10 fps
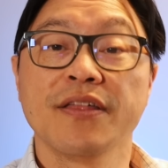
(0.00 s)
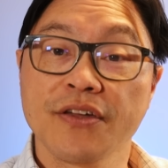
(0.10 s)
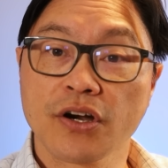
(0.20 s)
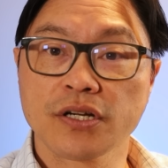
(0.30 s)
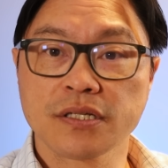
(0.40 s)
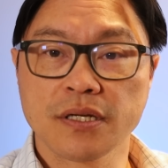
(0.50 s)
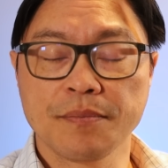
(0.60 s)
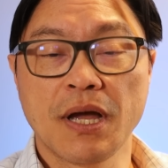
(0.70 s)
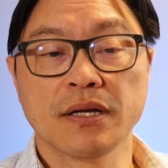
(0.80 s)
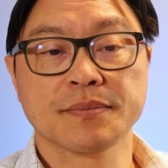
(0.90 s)
There are
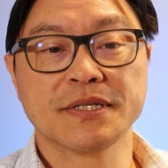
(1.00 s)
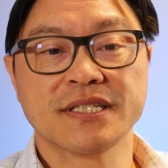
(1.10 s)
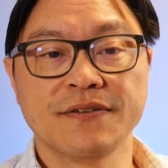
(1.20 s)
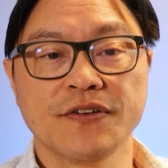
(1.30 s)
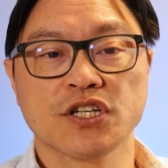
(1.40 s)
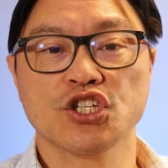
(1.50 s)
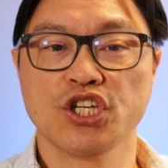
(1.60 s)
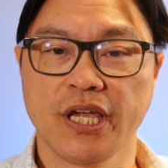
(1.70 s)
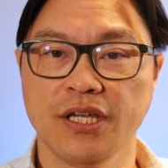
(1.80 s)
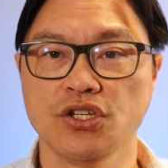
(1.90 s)
some specific
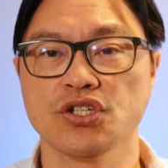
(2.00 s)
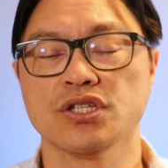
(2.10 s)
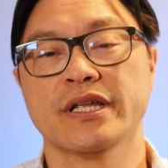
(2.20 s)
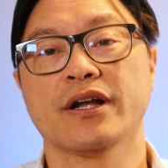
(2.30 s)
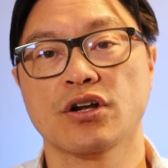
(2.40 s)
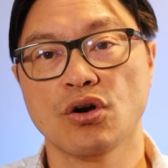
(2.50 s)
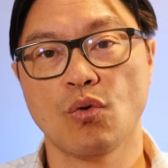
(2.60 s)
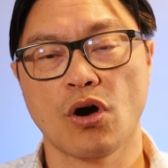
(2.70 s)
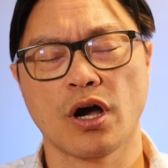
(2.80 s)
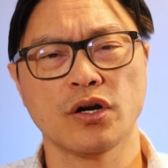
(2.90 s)
changes that
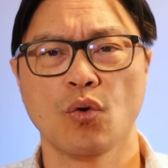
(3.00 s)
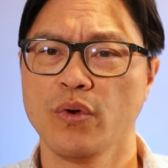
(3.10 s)
go on